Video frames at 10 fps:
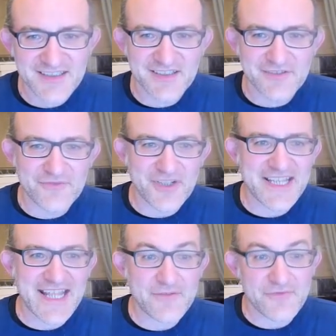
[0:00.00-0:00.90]
Rook
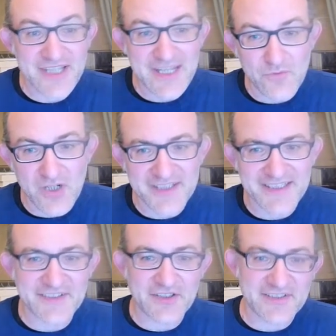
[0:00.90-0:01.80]
e8, Rook
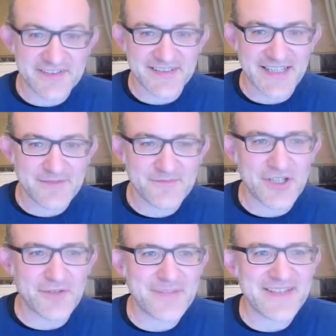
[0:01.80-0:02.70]
e1. As you can see, you
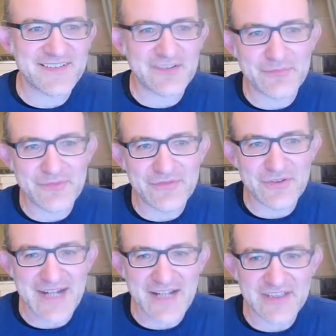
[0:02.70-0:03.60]
know pieces have moved
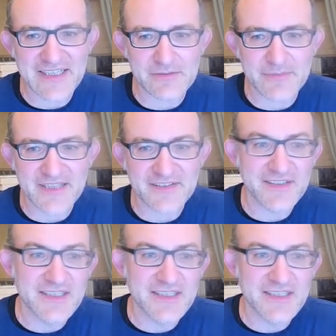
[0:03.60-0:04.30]
around a little bit.